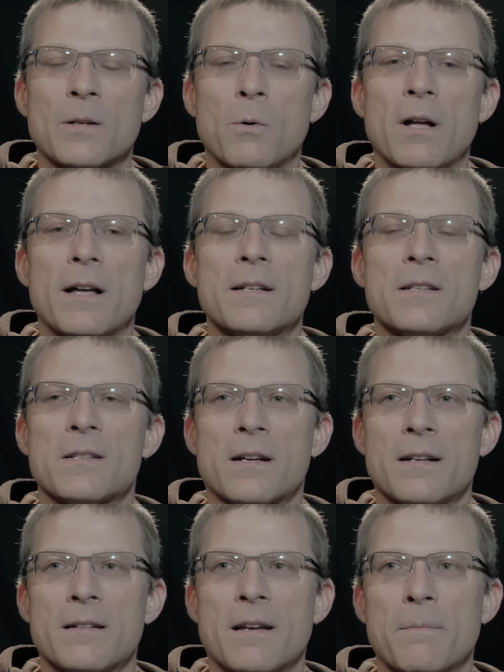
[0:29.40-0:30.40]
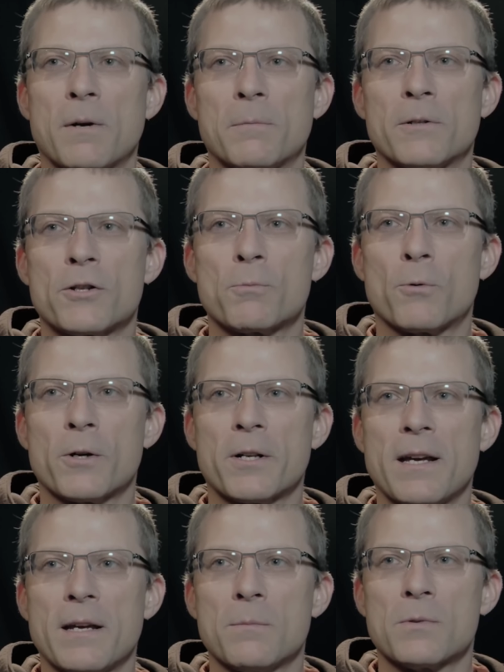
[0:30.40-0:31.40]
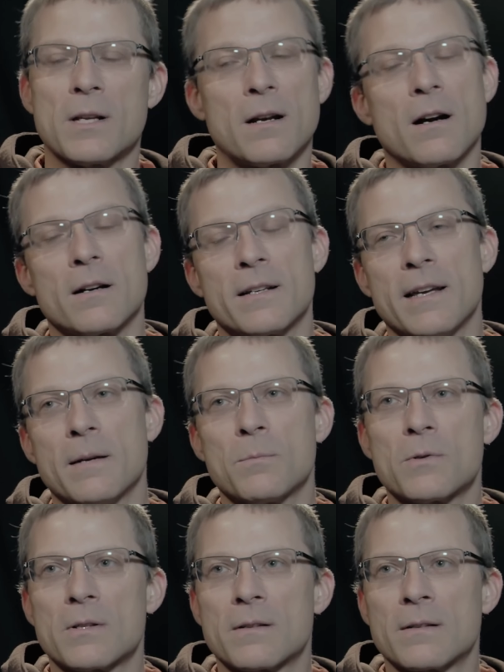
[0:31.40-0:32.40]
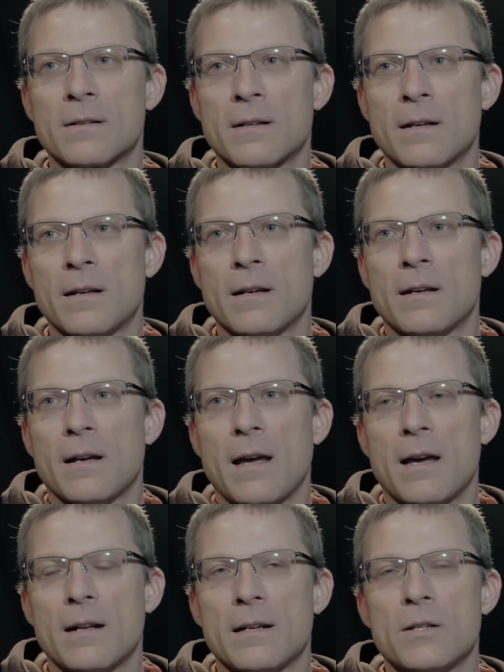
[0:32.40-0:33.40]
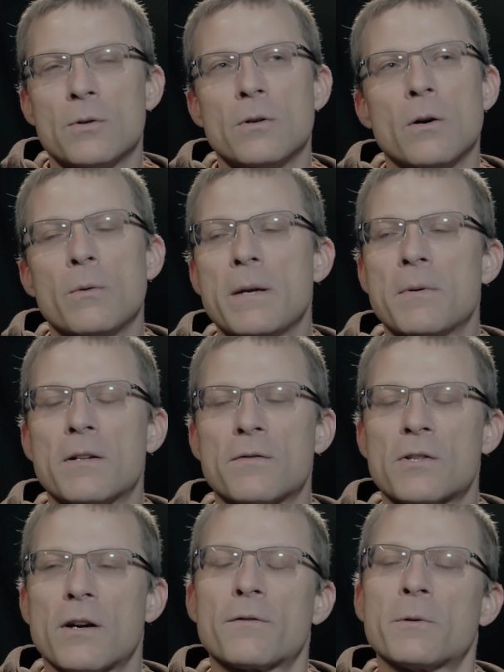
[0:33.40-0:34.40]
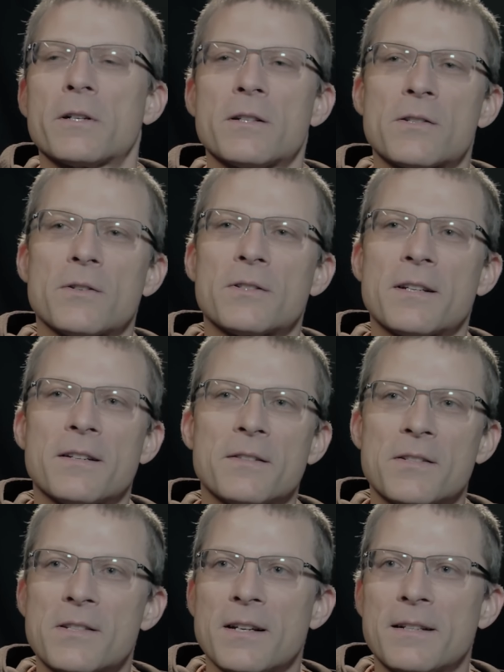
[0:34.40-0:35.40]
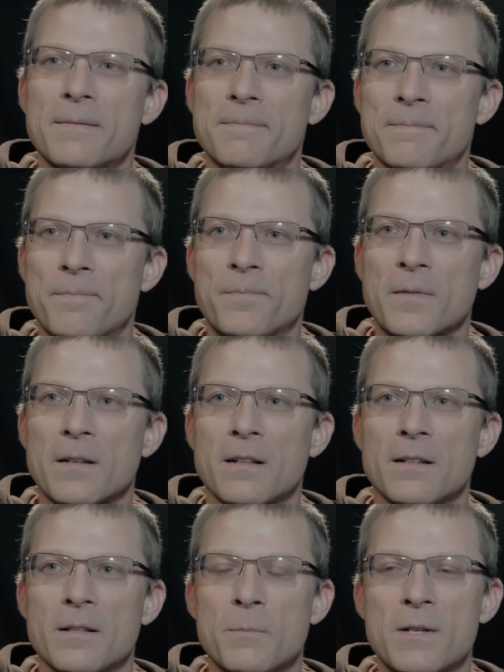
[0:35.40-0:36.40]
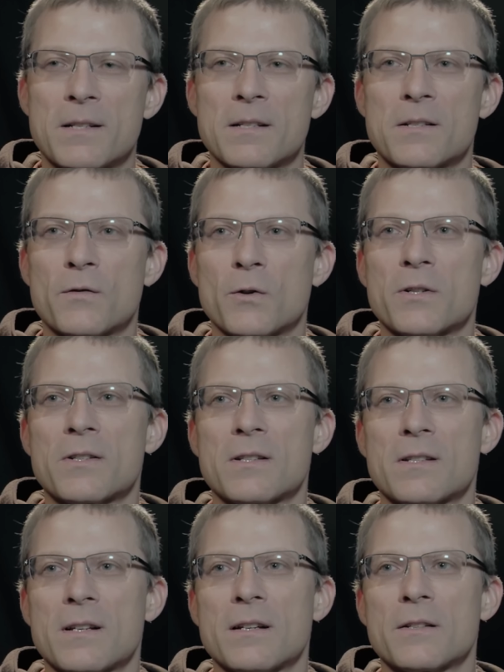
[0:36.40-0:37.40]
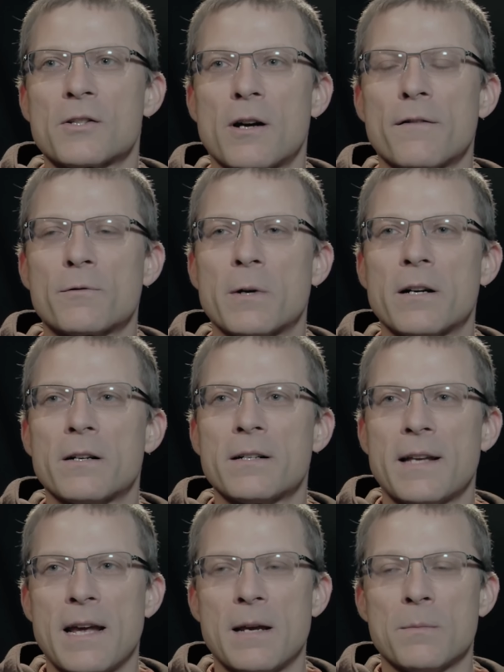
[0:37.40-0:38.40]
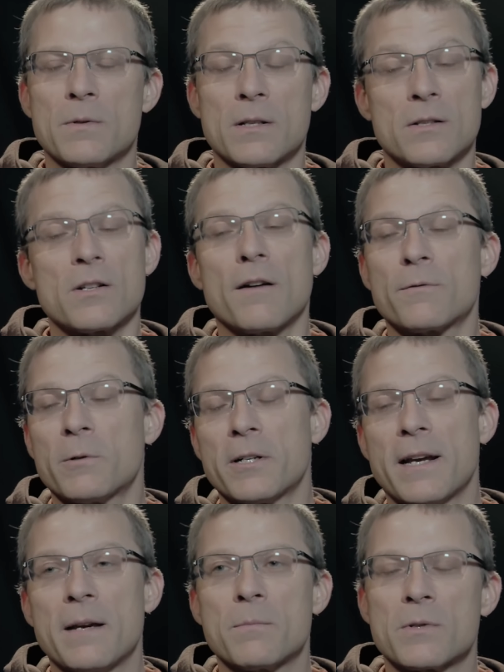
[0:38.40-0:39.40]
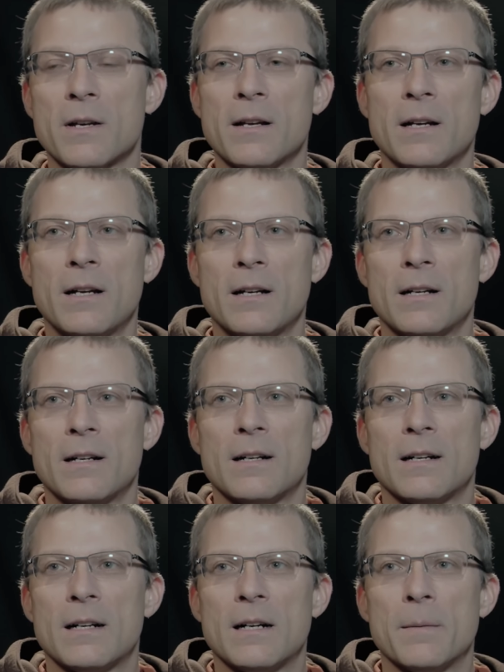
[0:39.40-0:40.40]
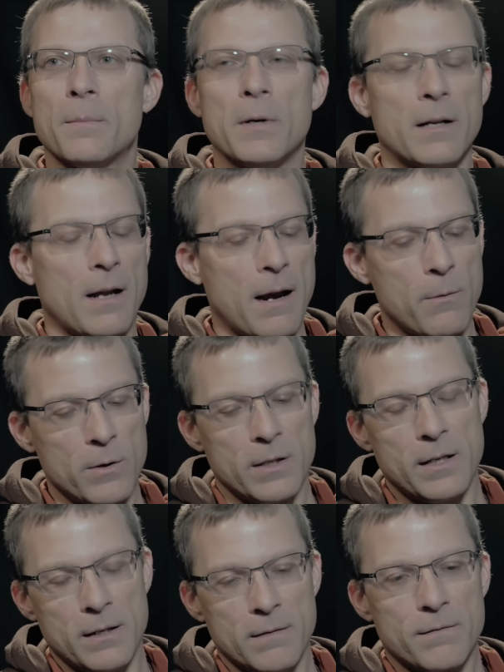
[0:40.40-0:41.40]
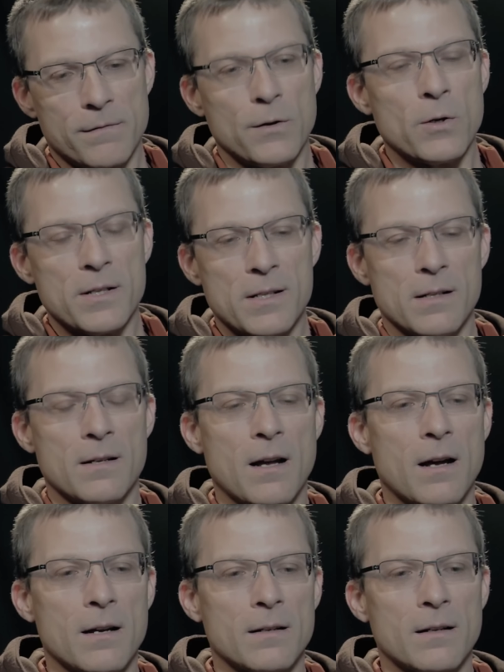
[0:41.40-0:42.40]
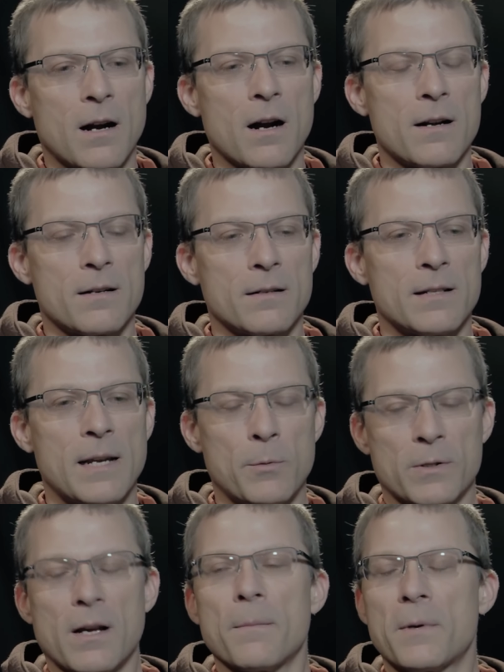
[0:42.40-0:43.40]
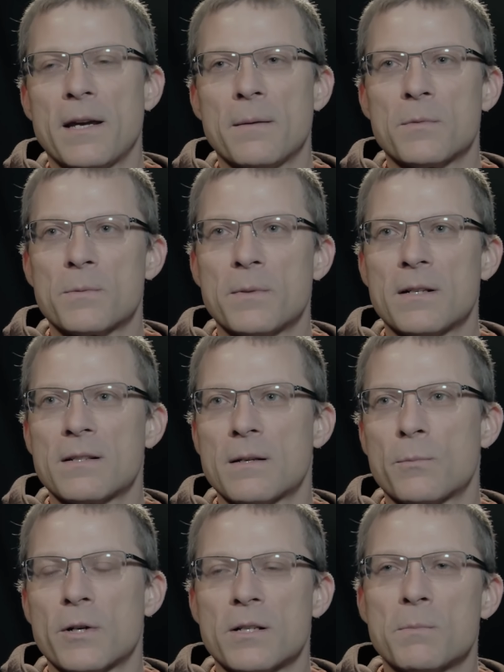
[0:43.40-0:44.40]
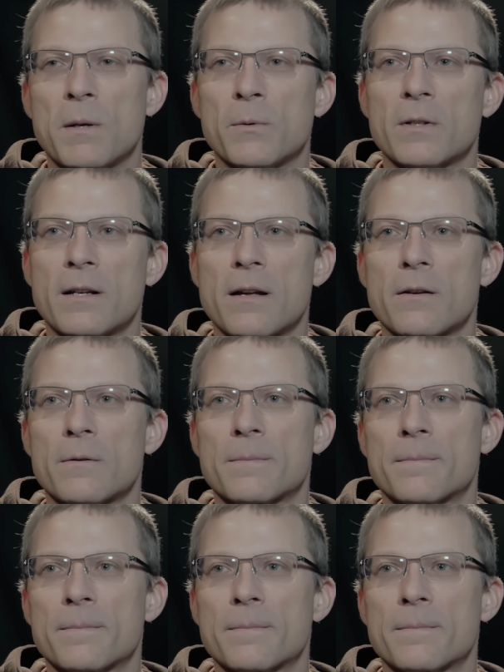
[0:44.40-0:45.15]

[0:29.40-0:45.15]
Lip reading: Well, I design and publish board games and card games, and I do a wee bit of software consulting on the side. The business focuses on software and games and software games, but I really focus in on card and tabletop games because it brings people together.